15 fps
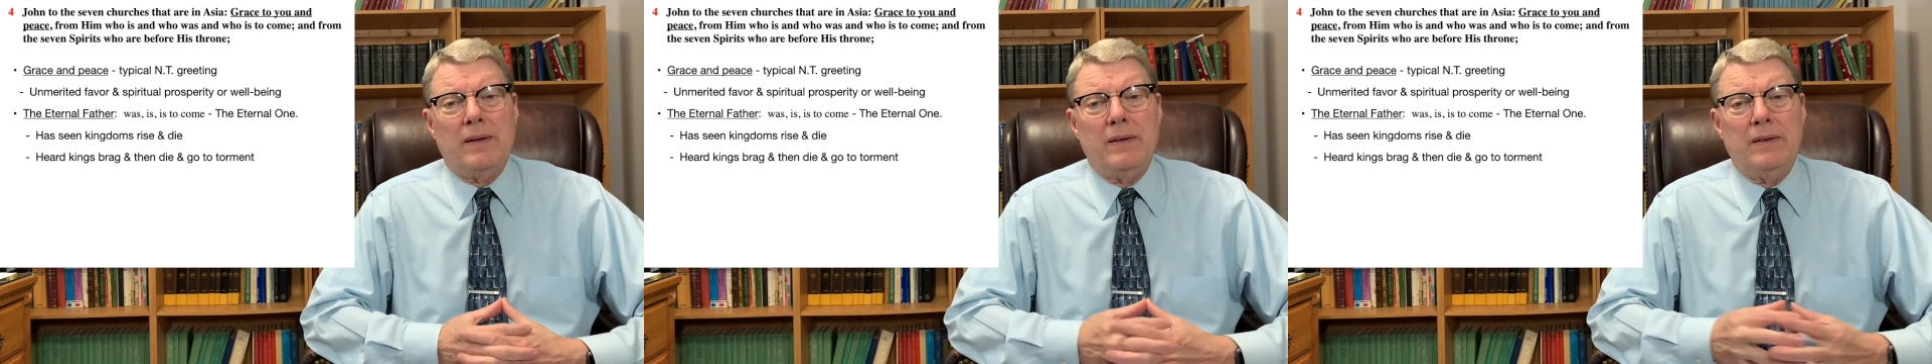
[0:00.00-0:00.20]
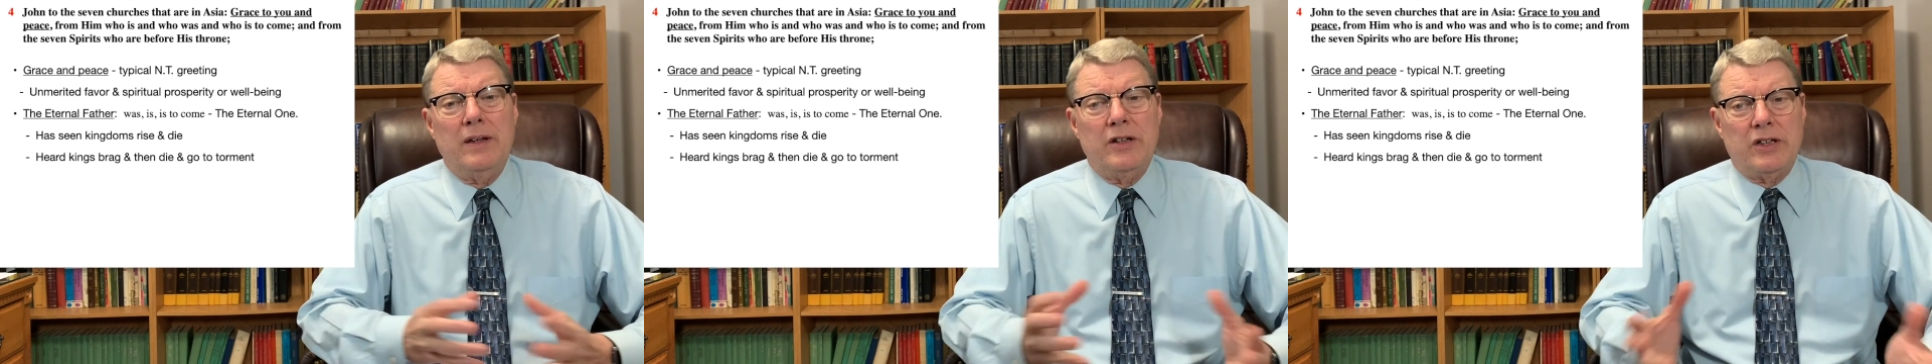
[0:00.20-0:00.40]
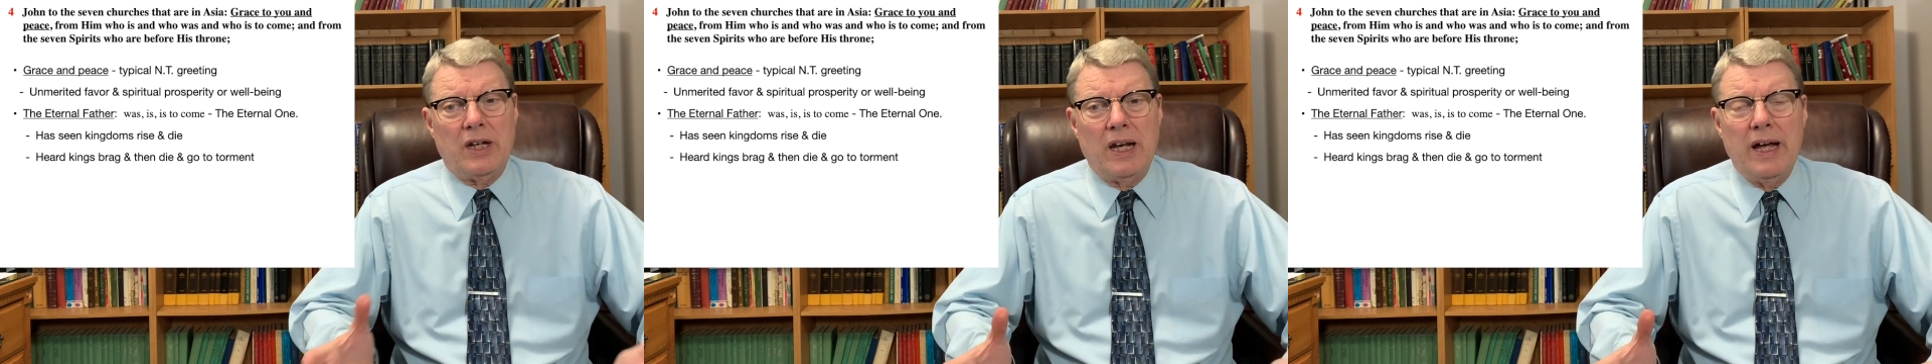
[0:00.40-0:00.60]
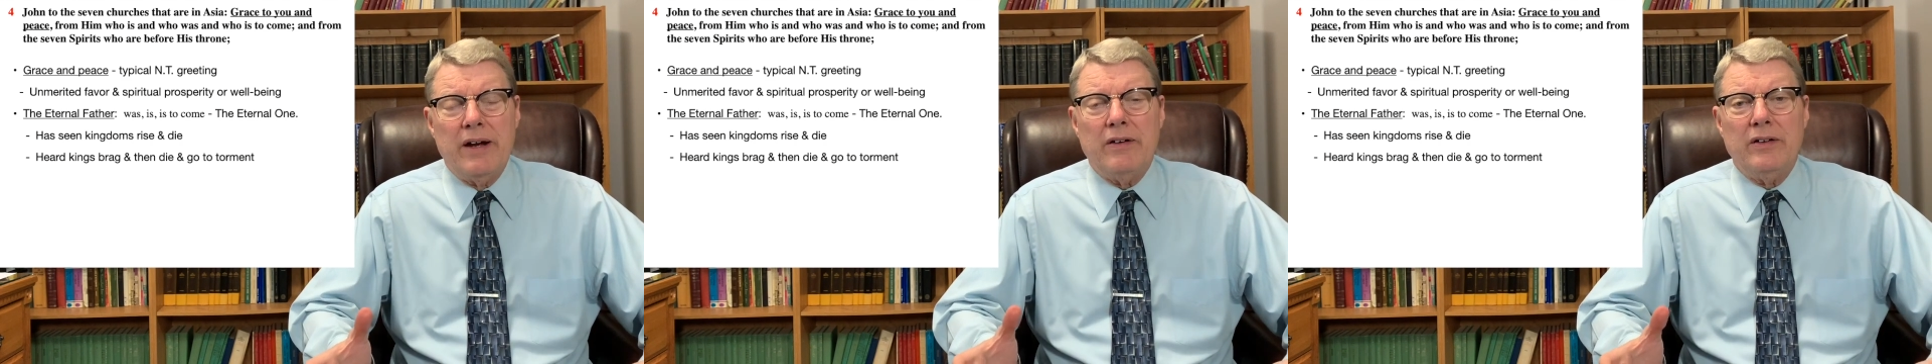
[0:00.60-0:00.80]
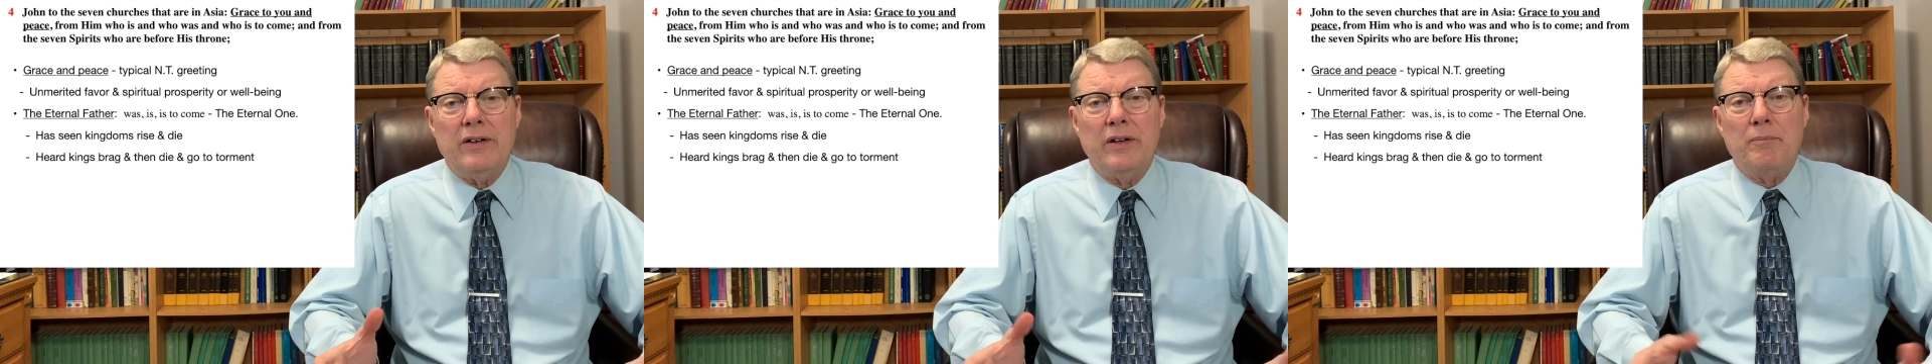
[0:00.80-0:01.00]
this
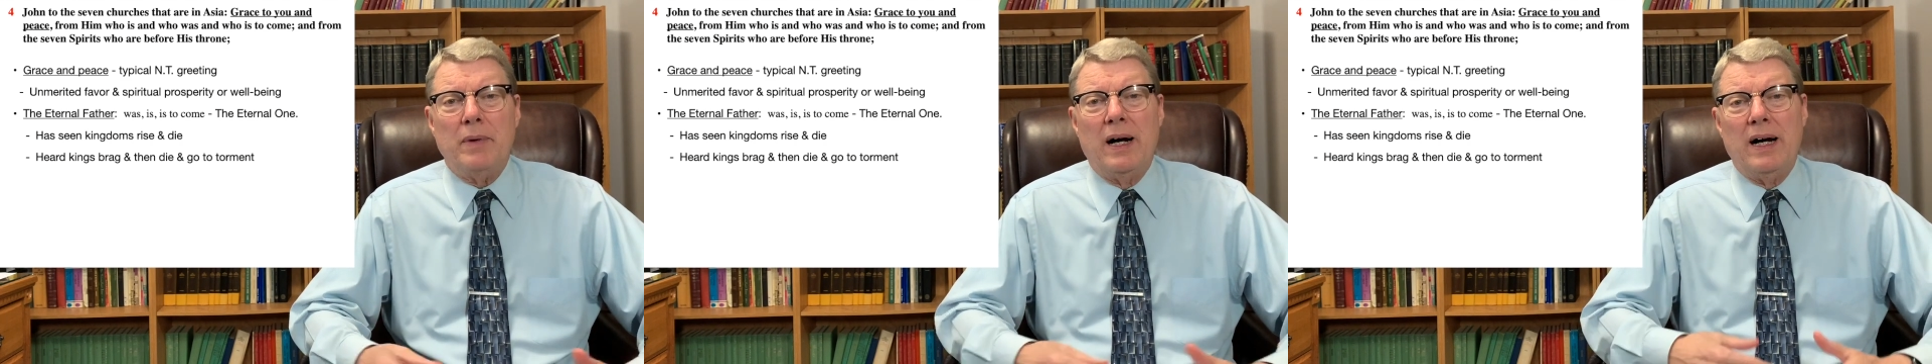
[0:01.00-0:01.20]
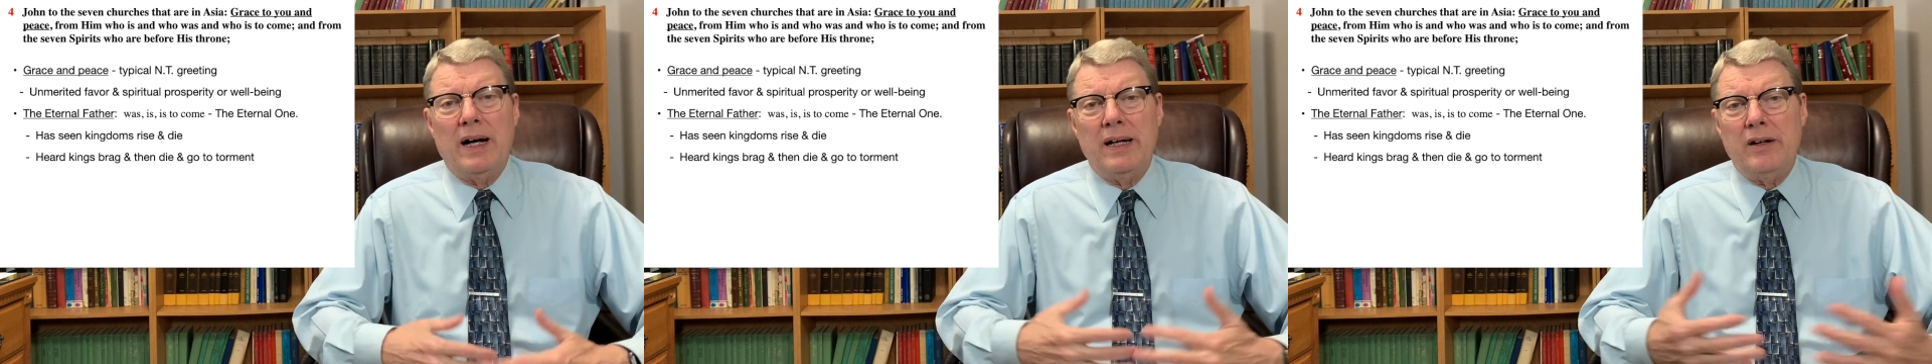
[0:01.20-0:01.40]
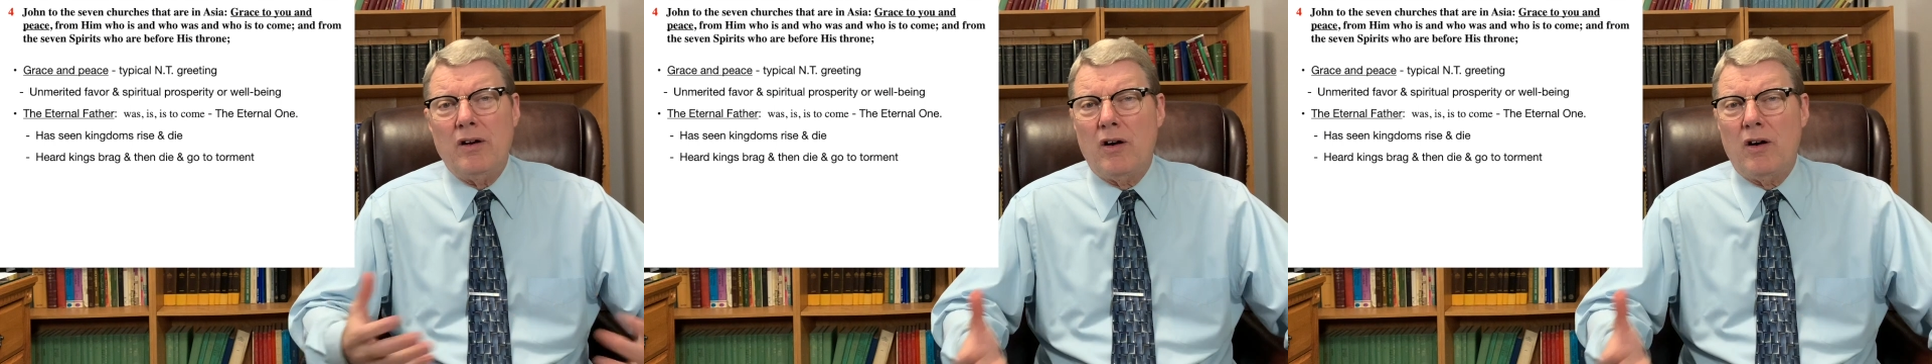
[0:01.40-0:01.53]
letter and behind